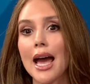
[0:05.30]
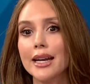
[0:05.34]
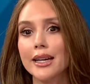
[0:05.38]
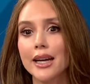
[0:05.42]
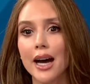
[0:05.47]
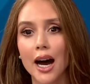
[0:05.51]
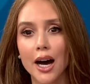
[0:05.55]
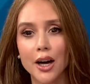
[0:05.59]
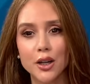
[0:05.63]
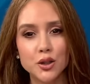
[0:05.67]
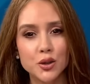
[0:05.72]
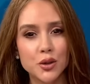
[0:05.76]
and
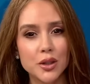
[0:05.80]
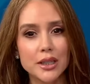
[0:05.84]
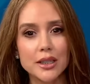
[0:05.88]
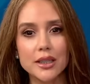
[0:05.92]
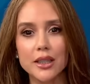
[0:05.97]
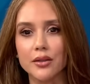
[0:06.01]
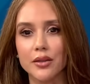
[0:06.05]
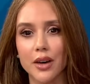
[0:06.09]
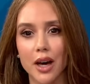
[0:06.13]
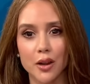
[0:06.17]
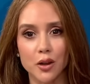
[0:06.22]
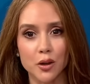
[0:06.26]
hundreds
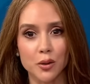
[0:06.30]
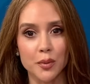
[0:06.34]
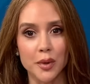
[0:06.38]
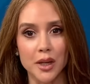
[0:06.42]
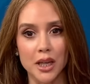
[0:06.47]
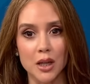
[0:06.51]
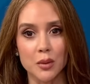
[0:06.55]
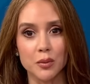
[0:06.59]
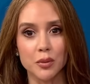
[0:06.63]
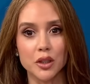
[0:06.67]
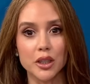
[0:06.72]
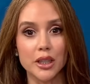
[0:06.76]
of other
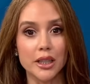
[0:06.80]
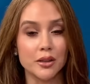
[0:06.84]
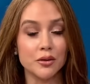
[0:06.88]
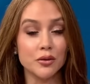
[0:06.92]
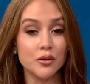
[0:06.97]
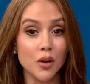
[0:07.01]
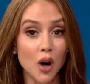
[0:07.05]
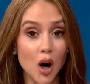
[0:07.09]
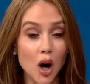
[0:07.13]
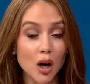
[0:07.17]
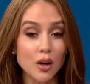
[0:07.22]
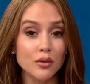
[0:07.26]
people
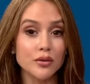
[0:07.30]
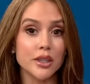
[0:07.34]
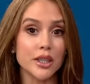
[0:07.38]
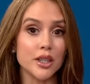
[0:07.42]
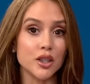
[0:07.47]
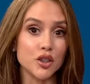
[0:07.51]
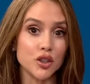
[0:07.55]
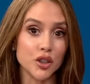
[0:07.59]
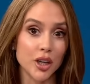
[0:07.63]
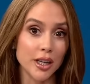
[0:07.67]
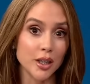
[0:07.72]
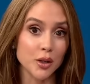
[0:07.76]
involved in
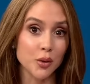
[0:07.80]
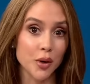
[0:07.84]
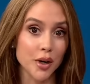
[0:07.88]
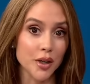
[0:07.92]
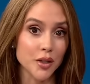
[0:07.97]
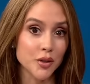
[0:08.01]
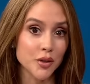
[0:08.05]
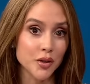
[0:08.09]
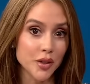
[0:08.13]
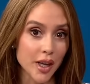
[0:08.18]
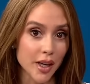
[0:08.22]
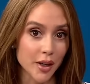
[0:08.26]
January
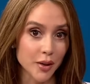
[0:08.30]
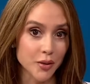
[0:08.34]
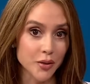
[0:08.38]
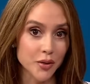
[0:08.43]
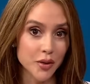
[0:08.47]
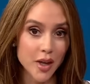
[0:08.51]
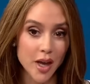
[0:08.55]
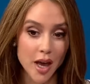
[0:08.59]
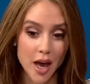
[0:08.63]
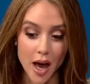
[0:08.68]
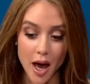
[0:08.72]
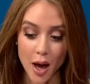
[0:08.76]

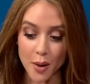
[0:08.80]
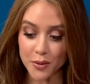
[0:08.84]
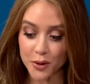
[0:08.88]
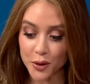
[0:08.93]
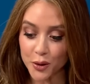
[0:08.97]
6th. I'm